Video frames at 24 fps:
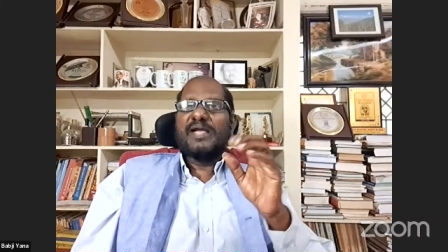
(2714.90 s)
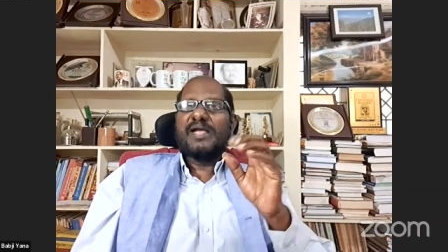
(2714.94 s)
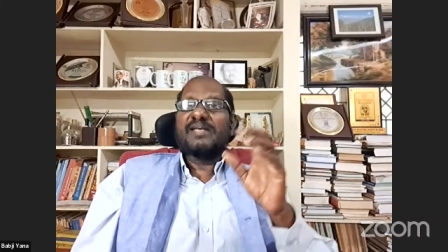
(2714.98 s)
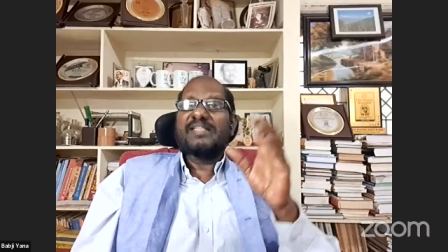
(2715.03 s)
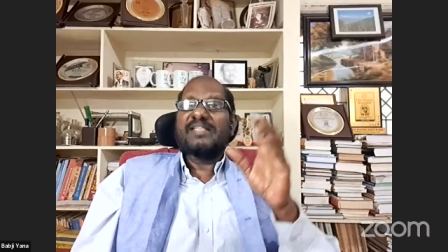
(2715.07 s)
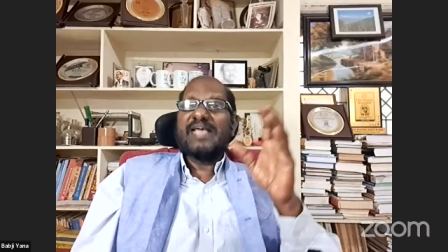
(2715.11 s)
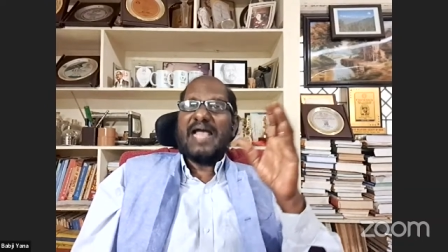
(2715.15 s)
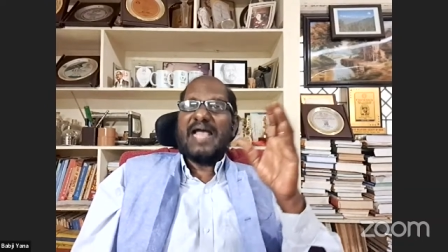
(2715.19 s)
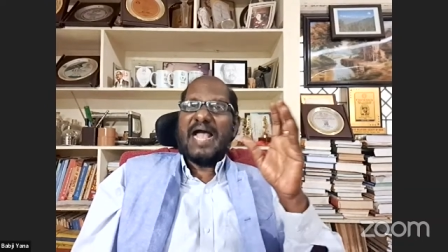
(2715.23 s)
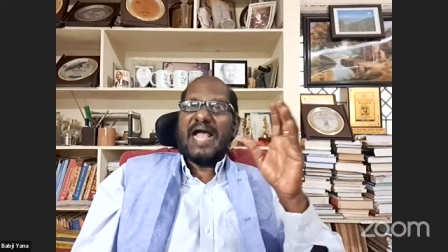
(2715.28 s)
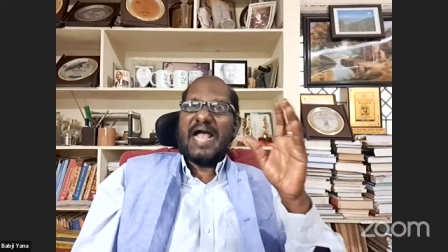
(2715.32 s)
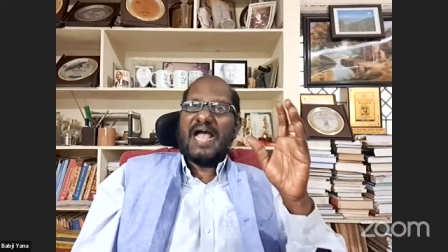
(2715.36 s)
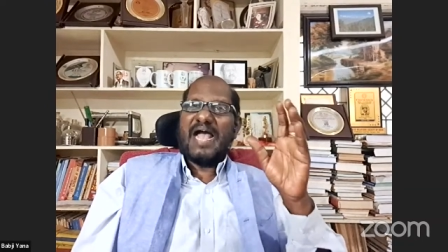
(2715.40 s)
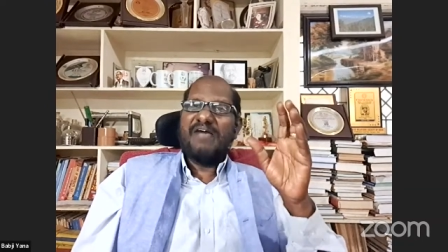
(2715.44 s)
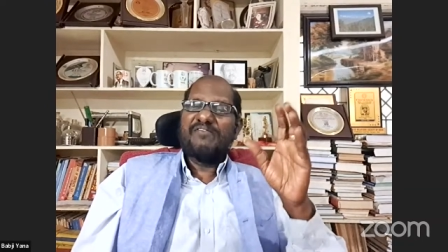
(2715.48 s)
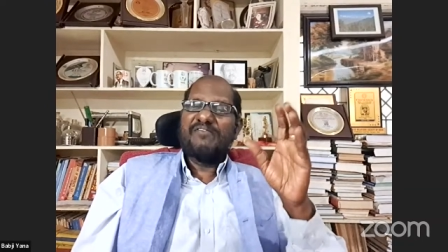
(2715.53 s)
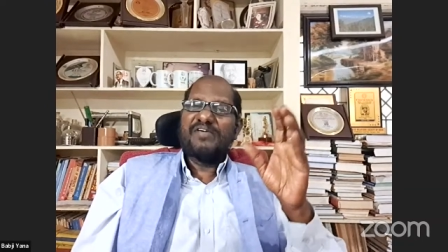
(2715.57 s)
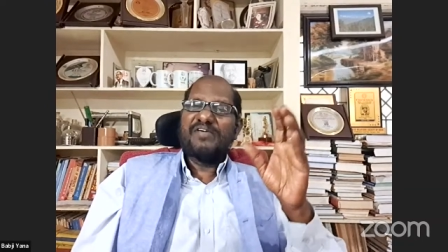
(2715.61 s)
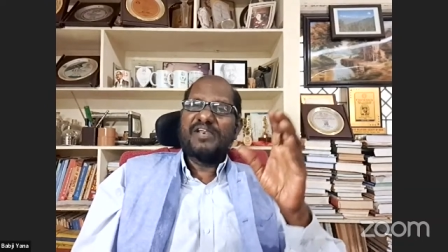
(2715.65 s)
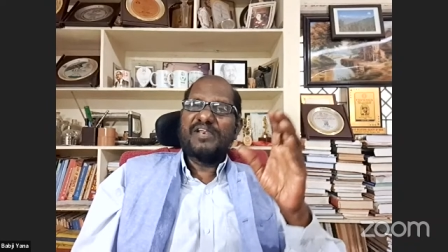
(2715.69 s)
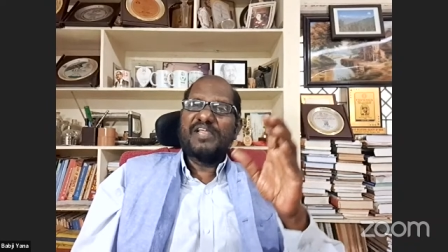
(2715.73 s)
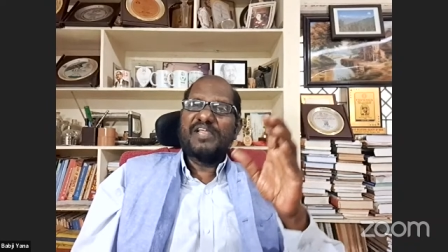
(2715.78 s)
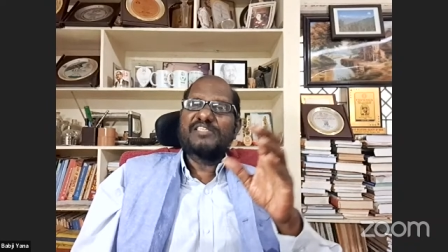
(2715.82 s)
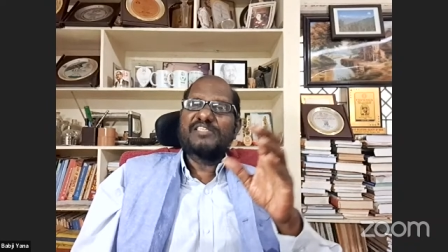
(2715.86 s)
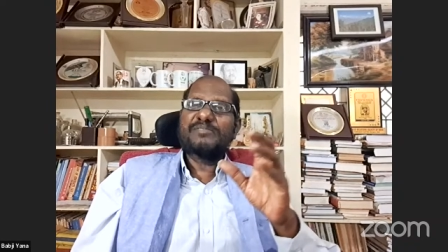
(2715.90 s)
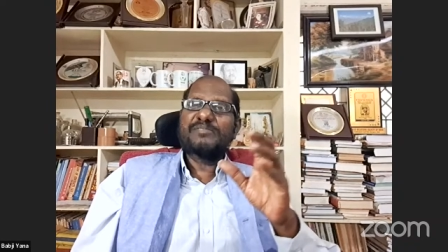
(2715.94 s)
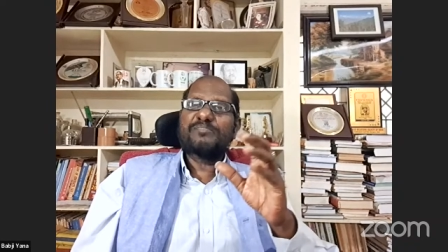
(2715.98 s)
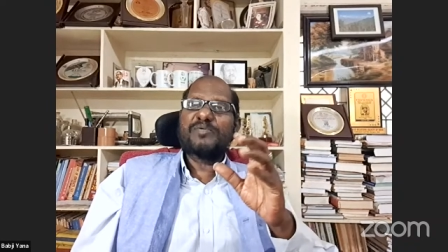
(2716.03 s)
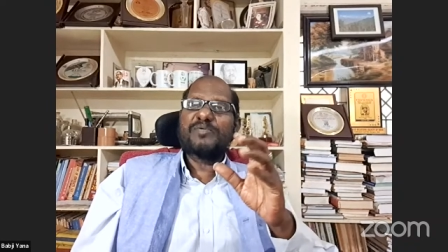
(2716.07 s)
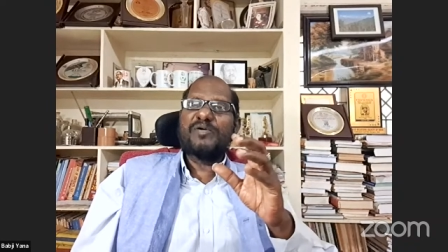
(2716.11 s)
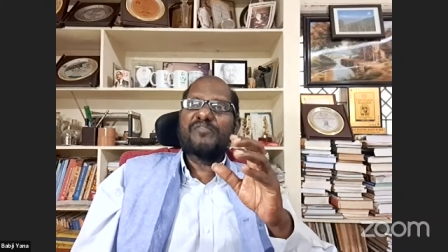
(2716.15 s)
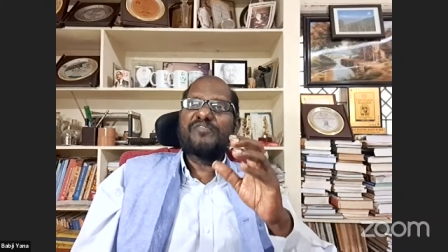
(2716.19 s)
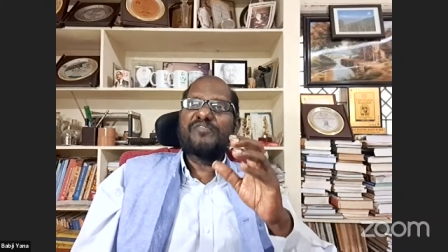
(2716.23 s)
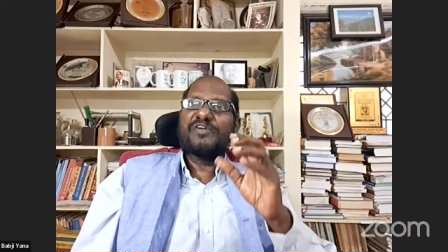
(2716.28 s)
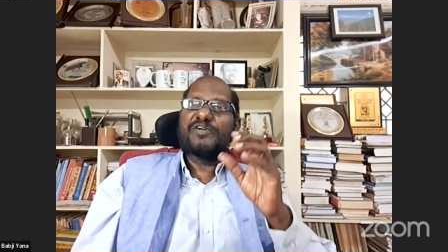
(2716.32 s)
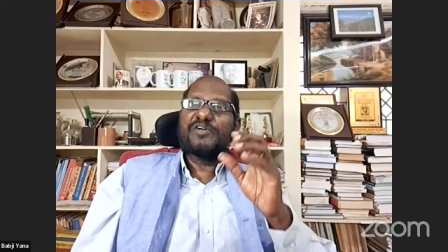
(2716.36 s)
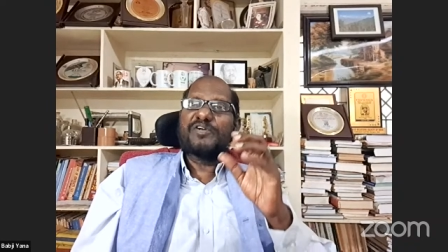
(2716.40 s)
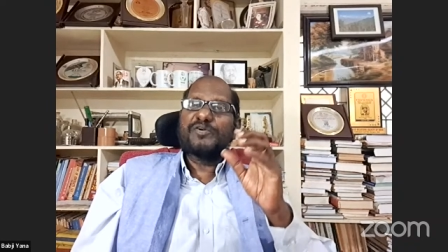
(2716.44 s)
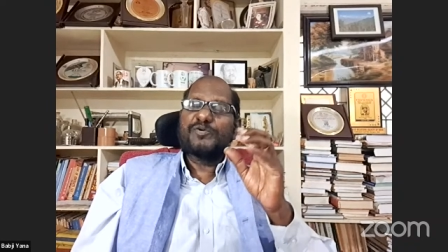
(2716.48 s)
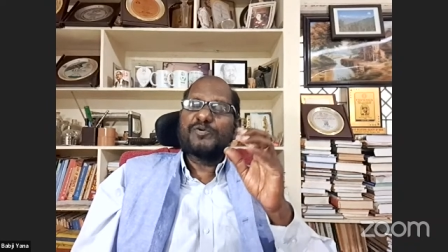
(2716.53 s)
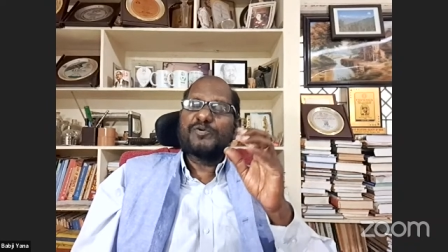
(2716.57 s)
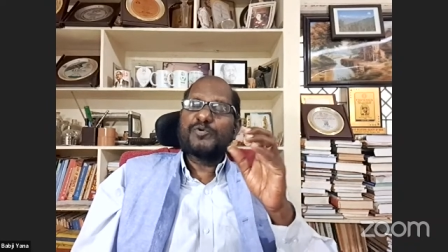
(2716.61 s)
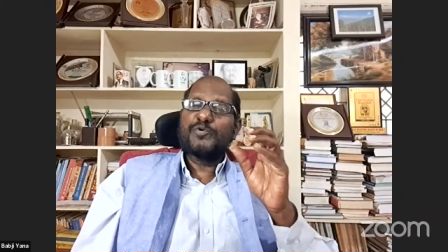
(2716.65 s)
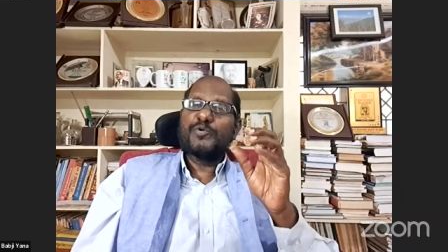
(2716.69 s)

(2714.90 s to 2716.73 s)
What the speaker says: And the average profit,